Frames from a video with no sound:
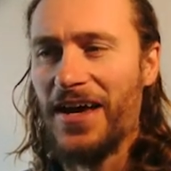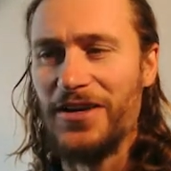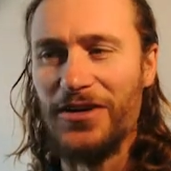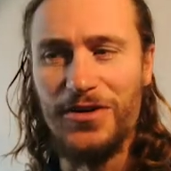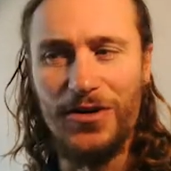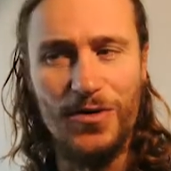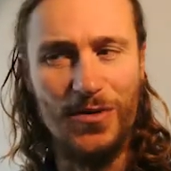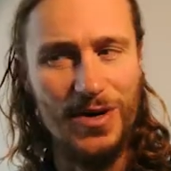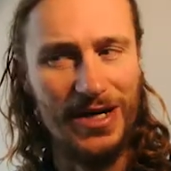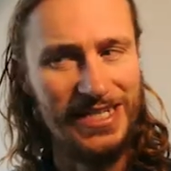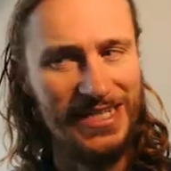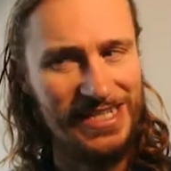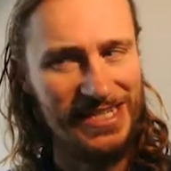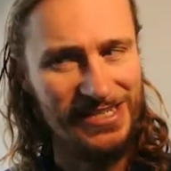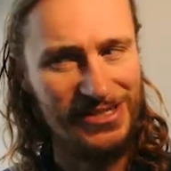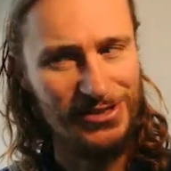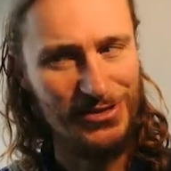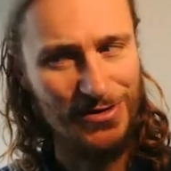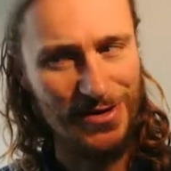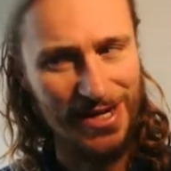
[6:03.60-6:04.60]
don't know what
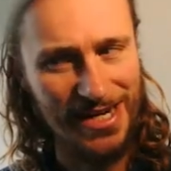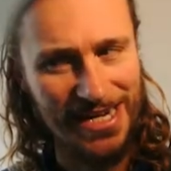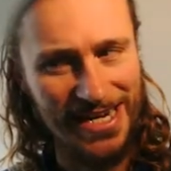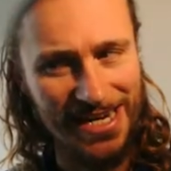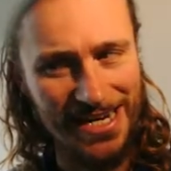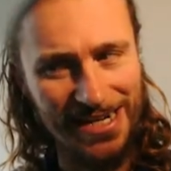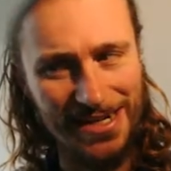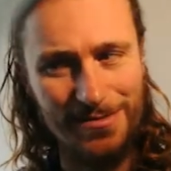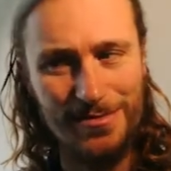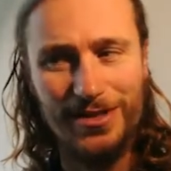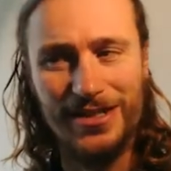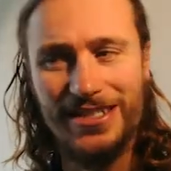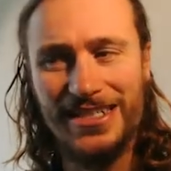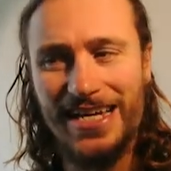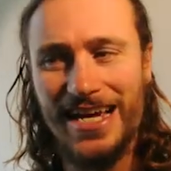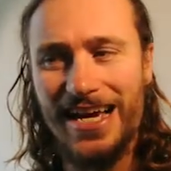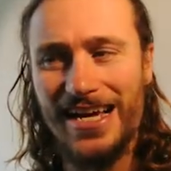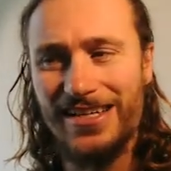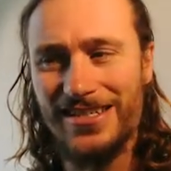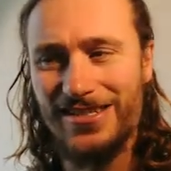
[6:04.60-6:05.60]
he's doing here, but he
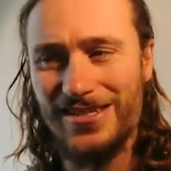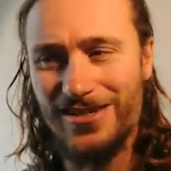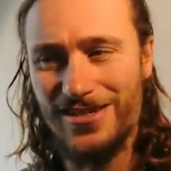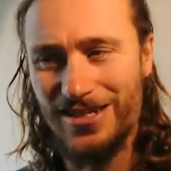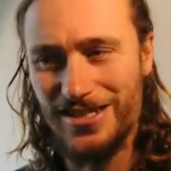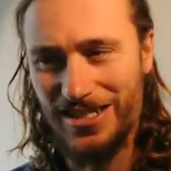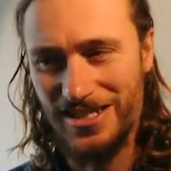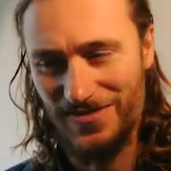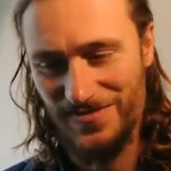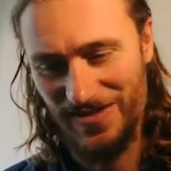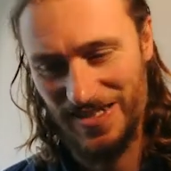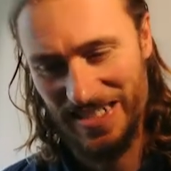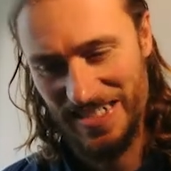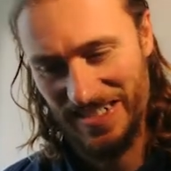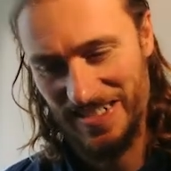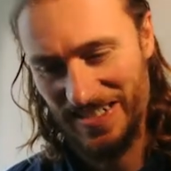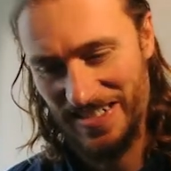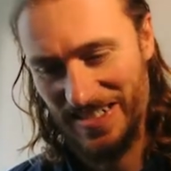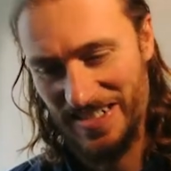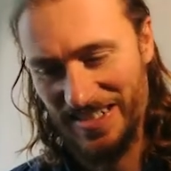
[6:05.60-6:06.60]
has lots of
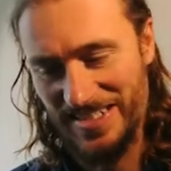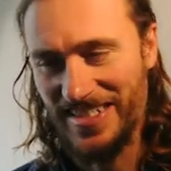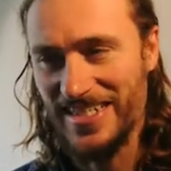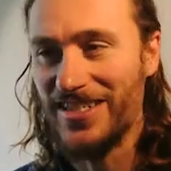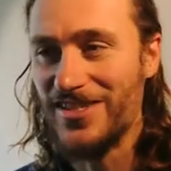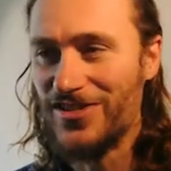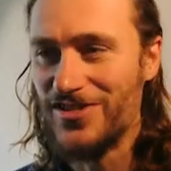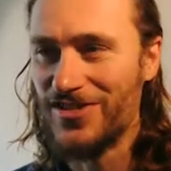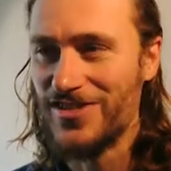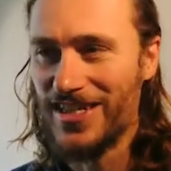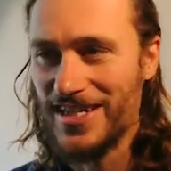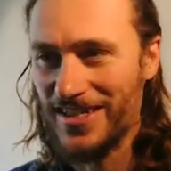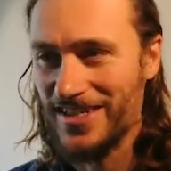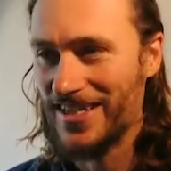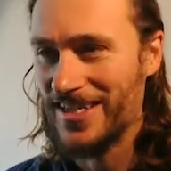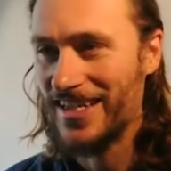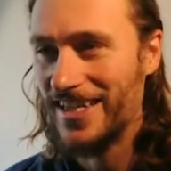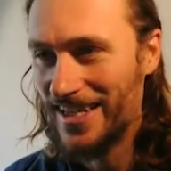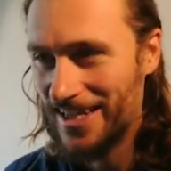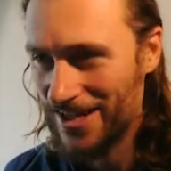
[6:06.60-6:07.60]
like tension
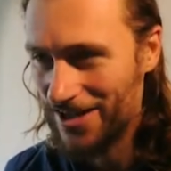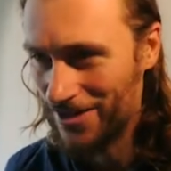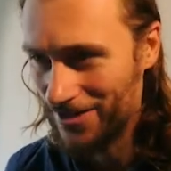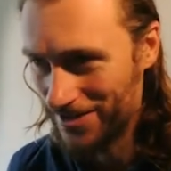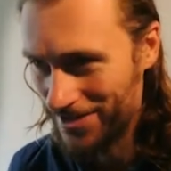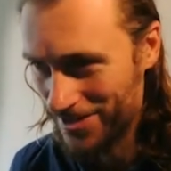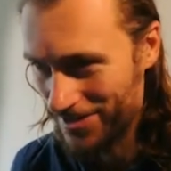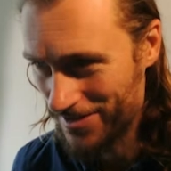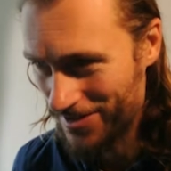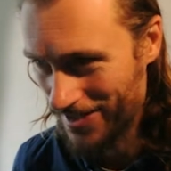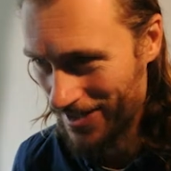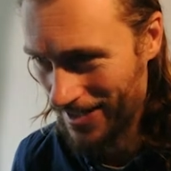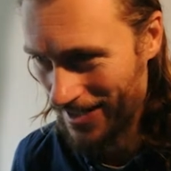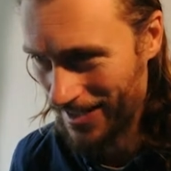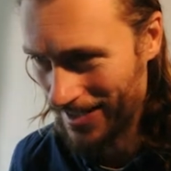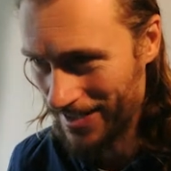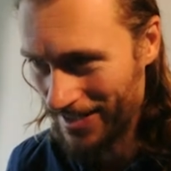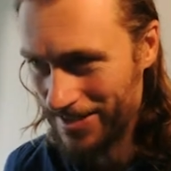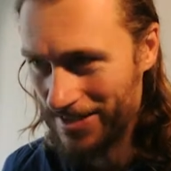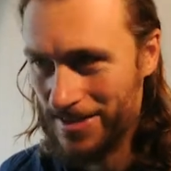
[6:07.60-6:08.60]
and killing all these
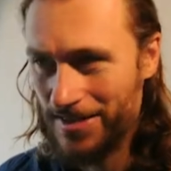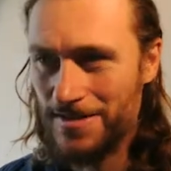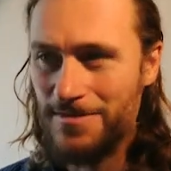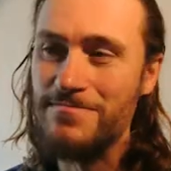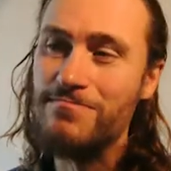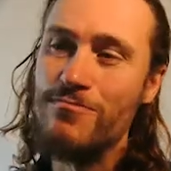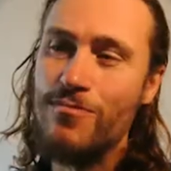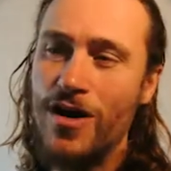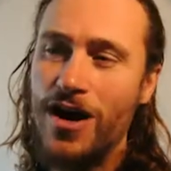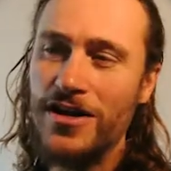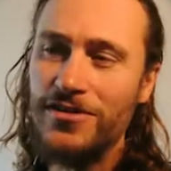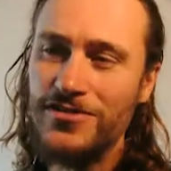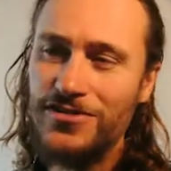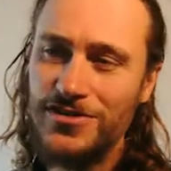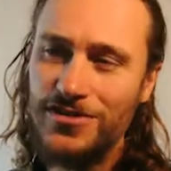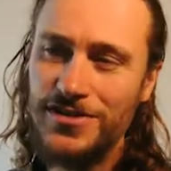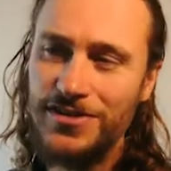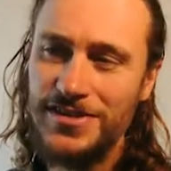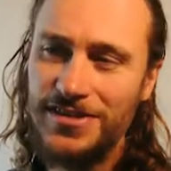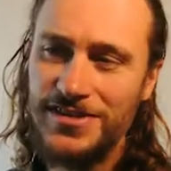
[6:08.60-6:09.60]

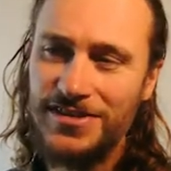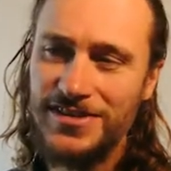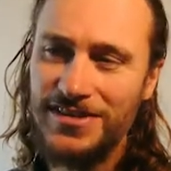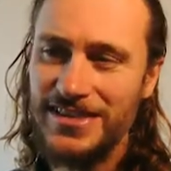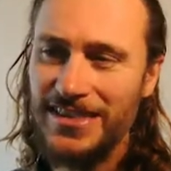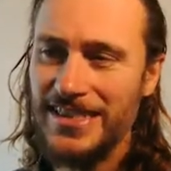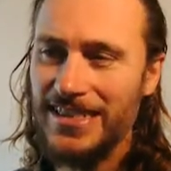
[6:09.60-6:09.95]
monsters.